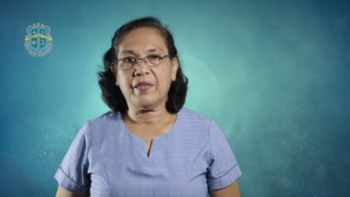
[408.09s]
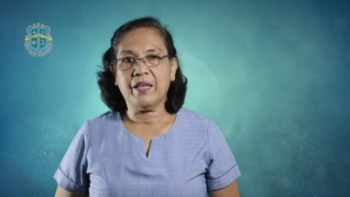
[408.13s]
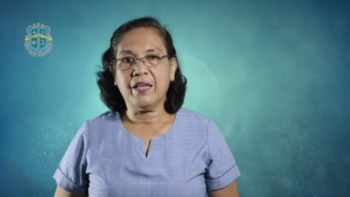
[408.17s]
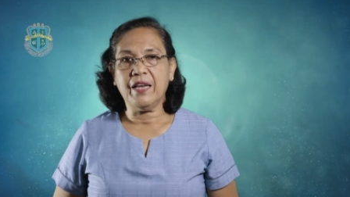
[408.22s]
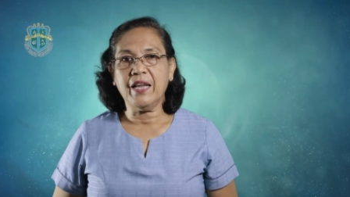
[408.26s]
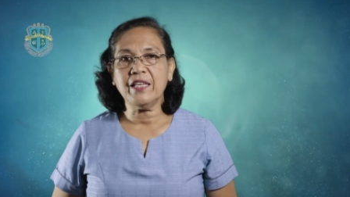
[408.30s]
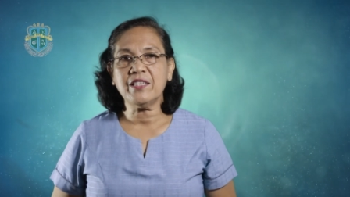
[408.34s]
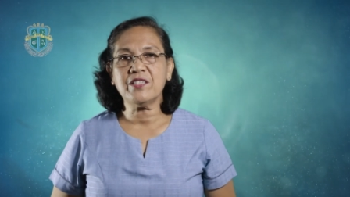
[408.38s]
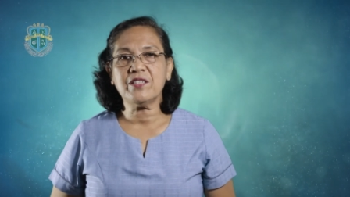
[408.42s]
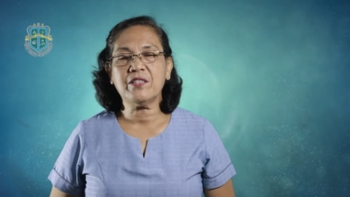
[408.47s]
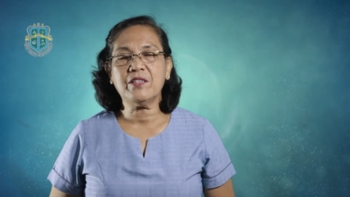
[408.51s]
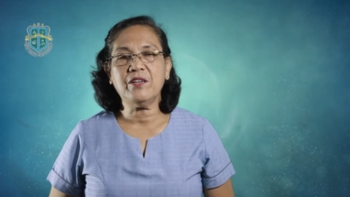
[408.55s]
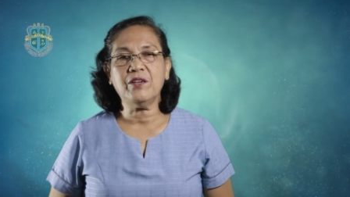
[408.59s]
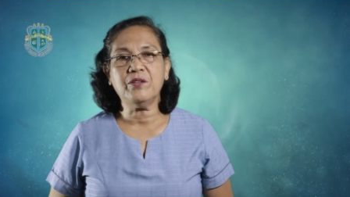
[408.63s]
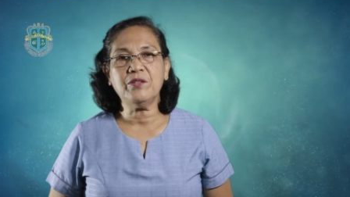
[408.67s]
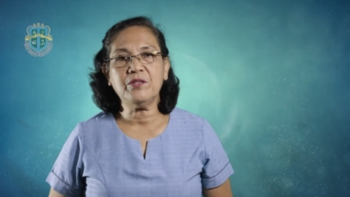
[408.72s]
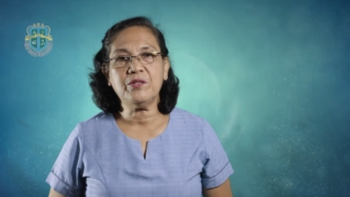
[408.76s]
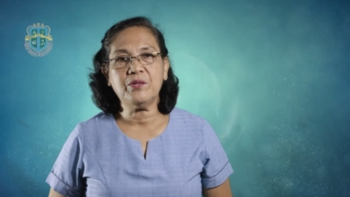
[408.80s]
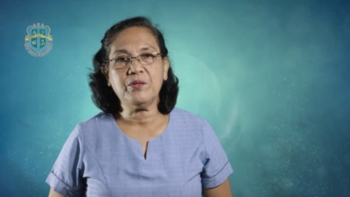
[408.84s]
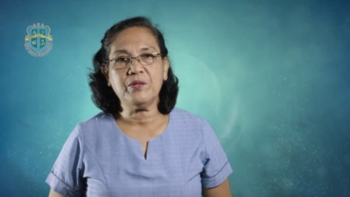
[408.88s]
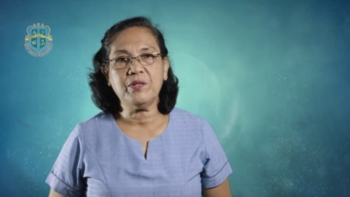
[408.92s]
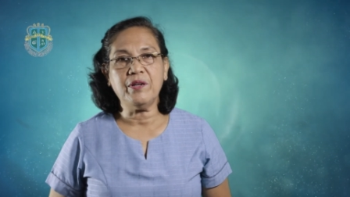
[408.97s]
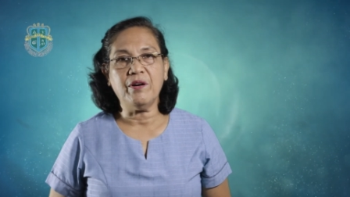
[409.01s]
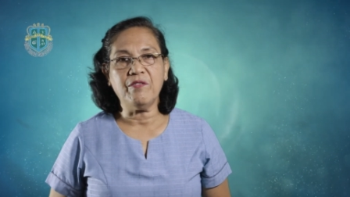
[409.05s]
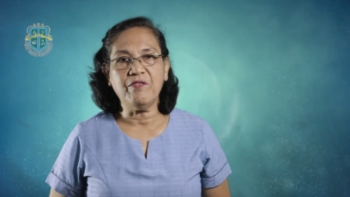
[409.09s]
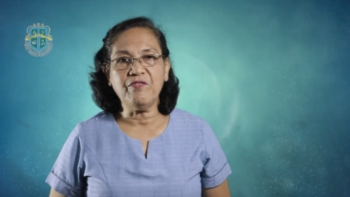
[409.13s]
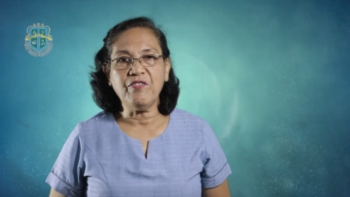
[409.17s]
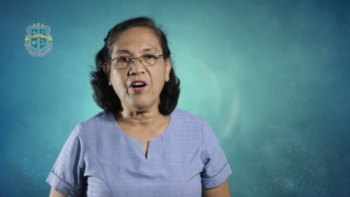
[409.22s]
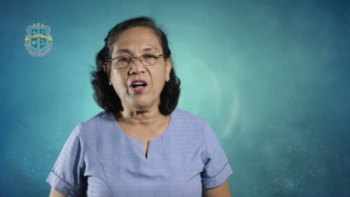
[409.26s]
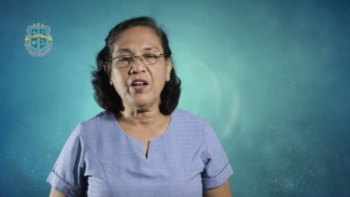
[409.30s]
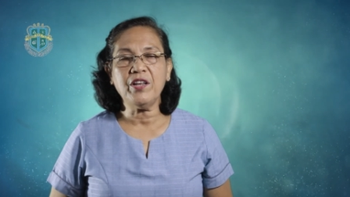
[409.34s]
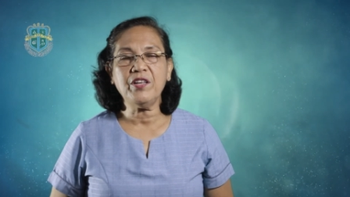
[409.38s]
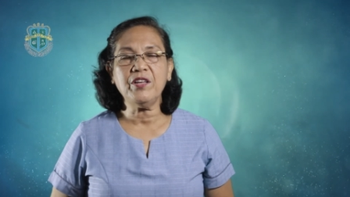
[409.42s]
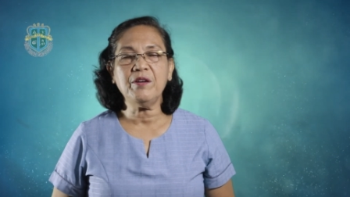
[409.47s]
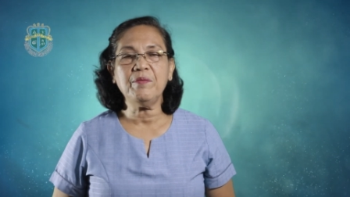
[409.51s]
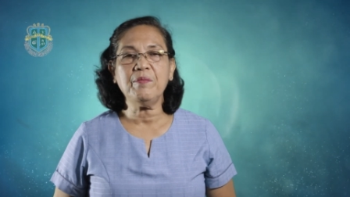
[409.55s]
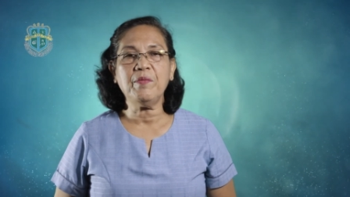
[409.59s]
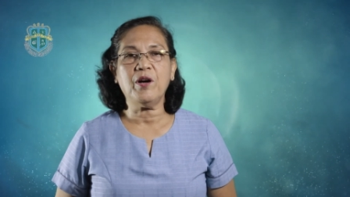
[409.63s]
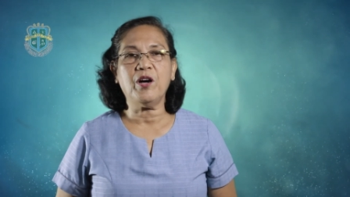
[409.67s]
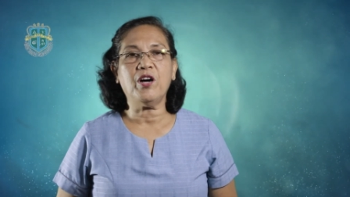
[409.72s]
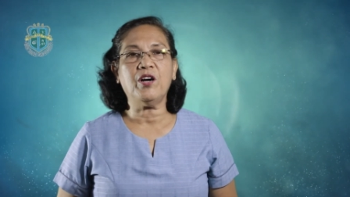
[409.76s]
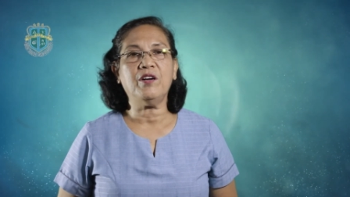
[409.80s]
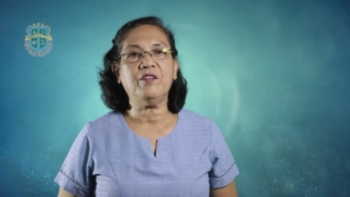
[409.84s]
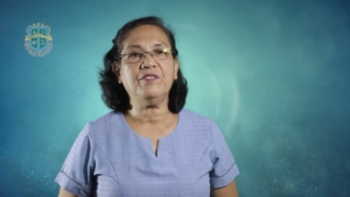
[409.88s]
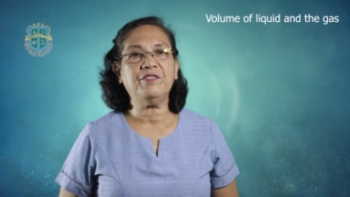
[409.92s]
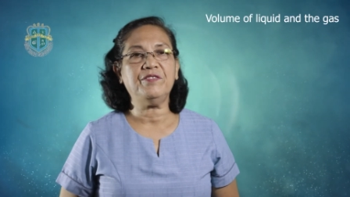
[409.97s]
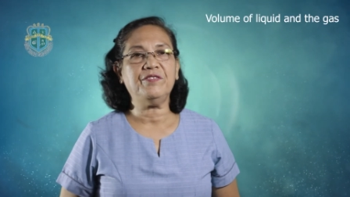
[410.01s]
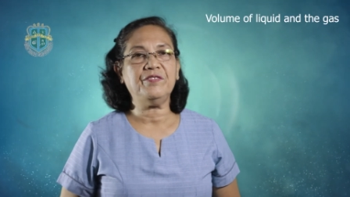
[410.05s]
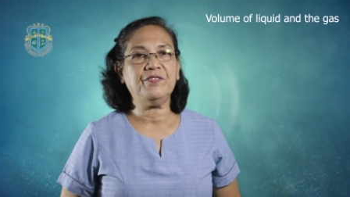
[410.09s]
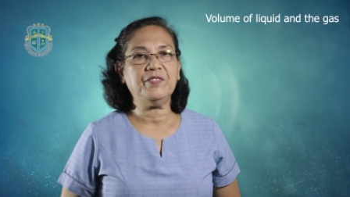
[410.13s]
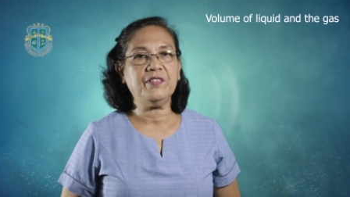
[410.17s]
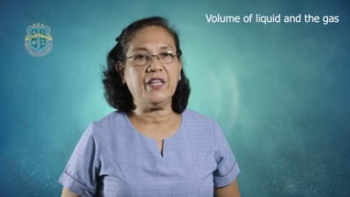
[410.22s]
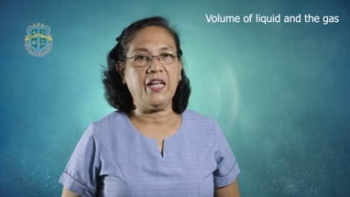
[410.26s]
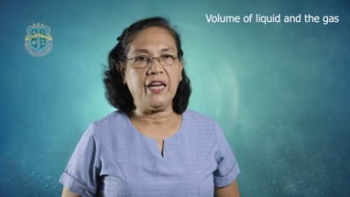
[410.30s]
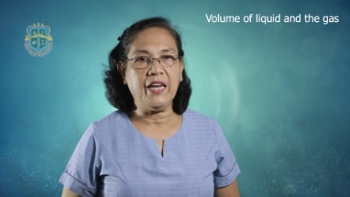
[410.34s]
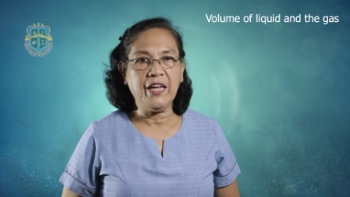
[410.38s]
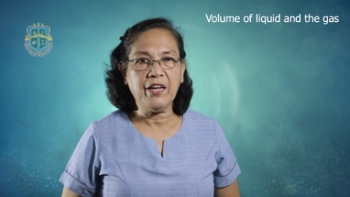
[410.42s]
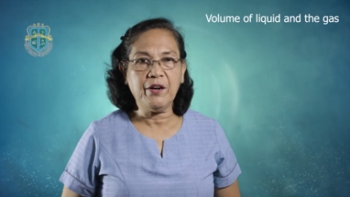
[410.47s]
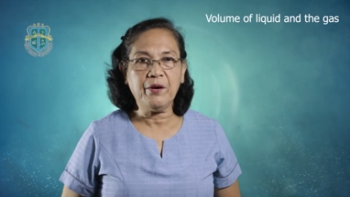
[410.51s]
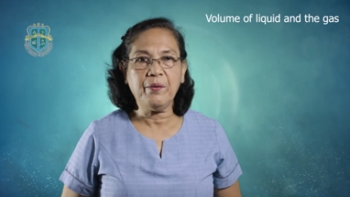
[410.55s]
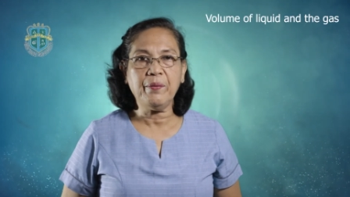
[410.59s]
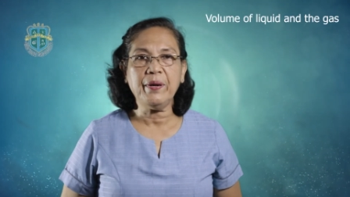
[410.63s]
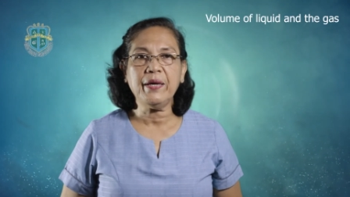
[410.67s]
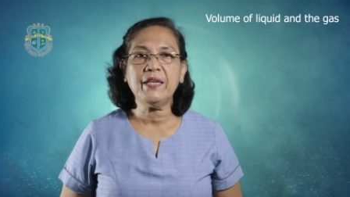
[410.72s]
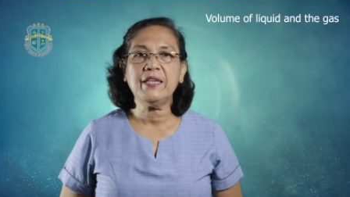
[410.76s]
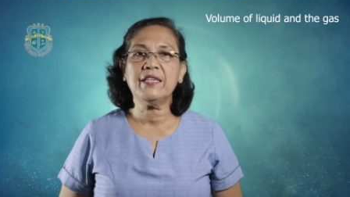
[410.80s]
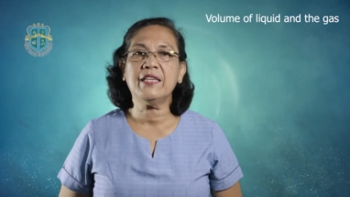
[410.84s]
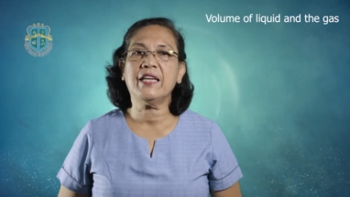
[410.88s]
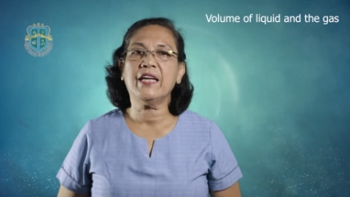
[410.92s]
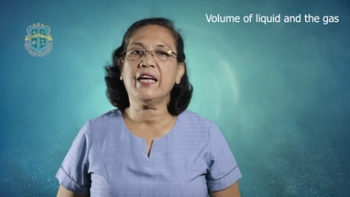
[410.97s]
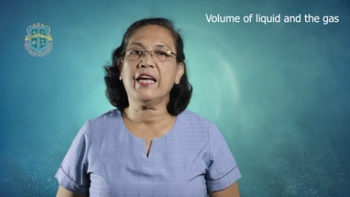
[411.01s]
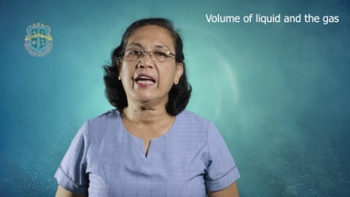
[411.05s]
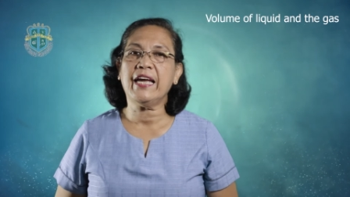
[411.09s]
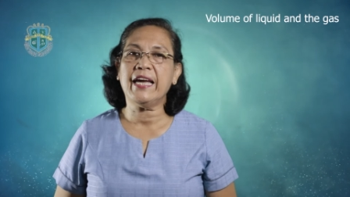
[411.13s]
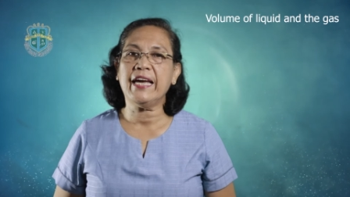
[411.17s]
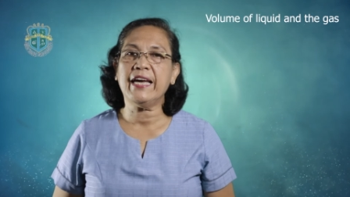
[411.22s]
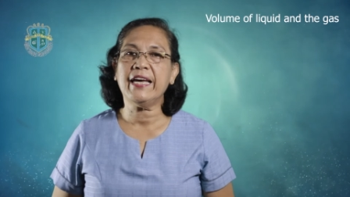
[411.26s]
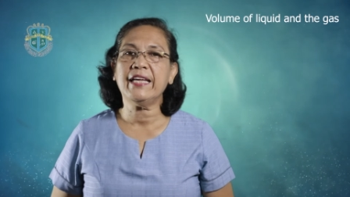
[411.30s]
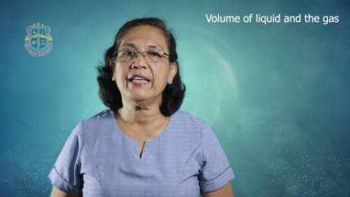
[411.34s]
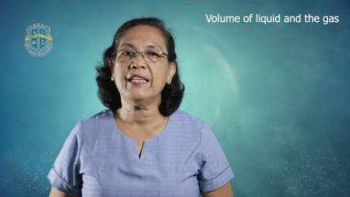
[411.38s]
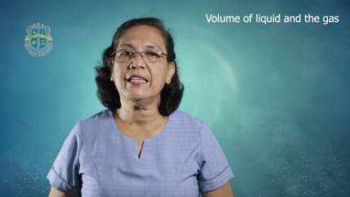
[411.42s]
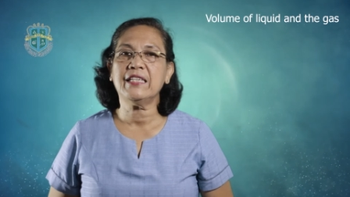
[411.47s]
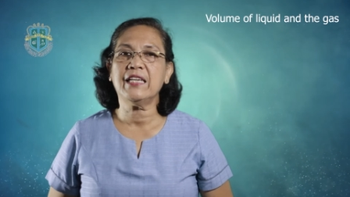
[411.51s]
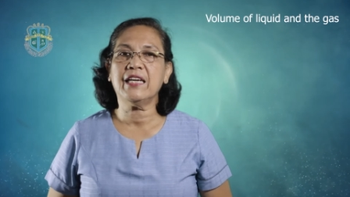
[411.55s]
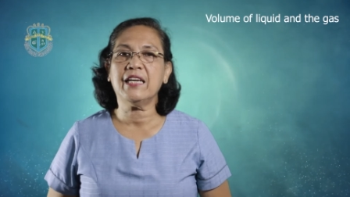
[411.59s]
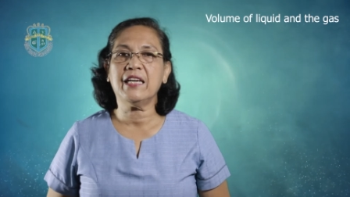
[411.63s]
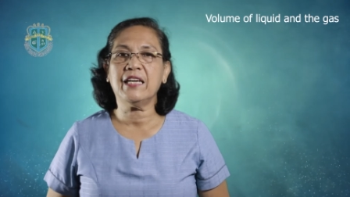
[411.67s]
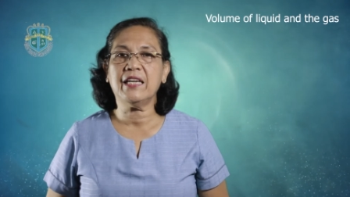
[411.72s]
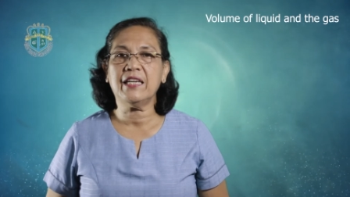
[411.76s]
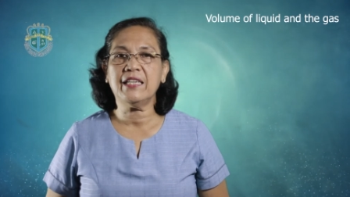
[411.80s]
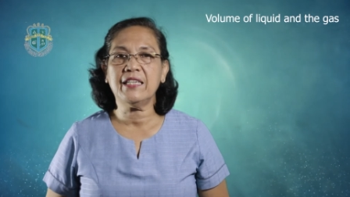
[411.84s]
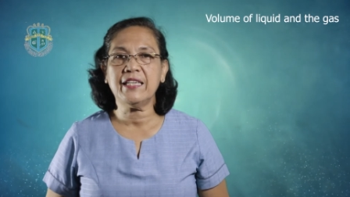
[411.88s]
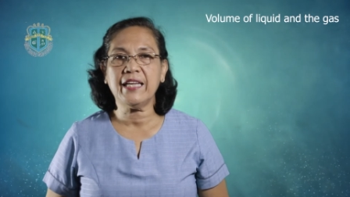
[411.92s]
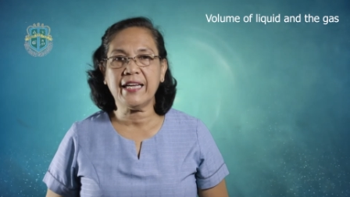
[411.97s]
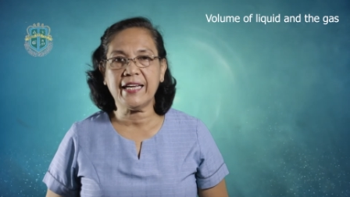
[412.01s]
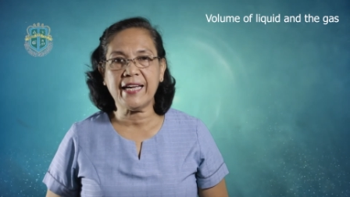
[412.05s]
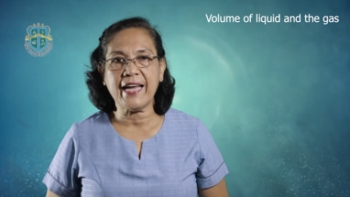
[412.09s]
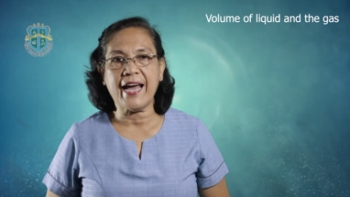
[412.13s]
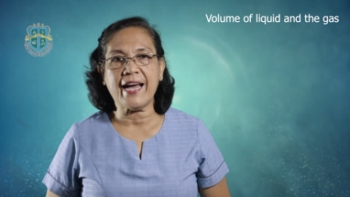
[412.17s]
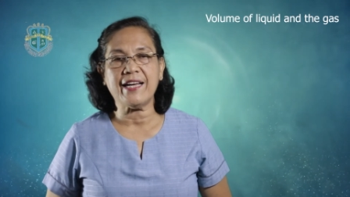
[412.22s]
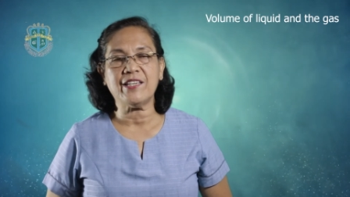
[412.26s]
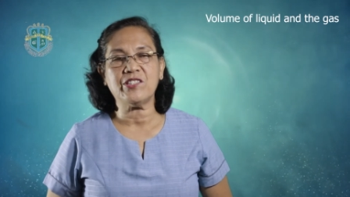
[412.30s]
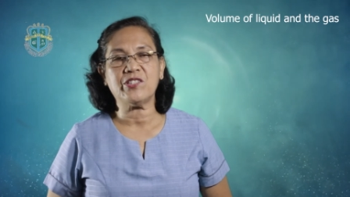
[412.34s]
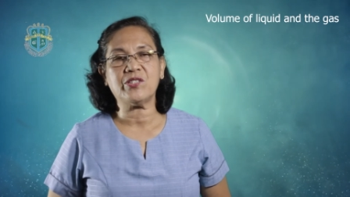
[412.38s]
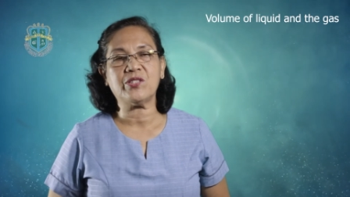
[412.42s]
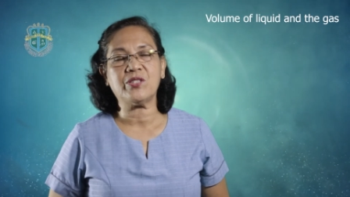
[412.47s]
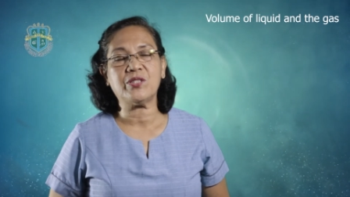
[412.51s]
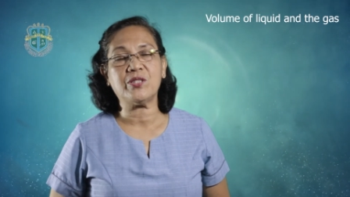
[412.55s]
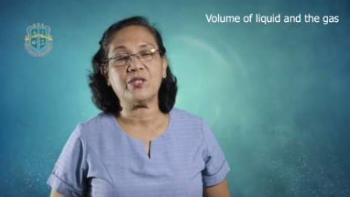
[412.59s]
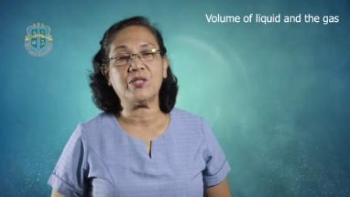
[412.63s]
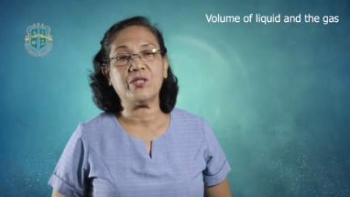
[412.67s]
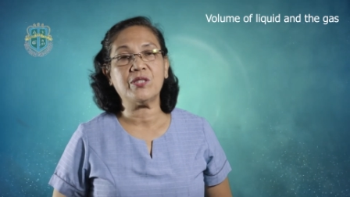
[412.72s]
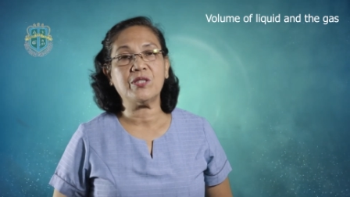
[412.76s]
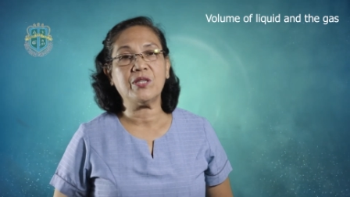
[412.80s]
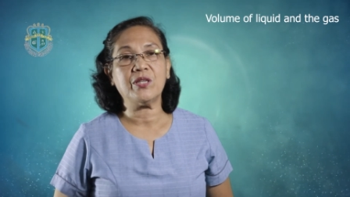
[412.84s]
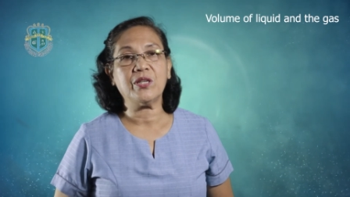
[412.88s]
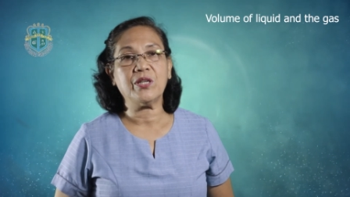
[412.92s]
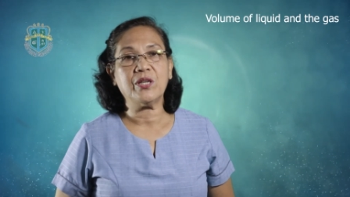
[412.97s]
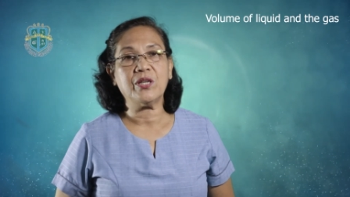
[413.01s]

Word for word: Let's go to the volume of the liquid and the gas.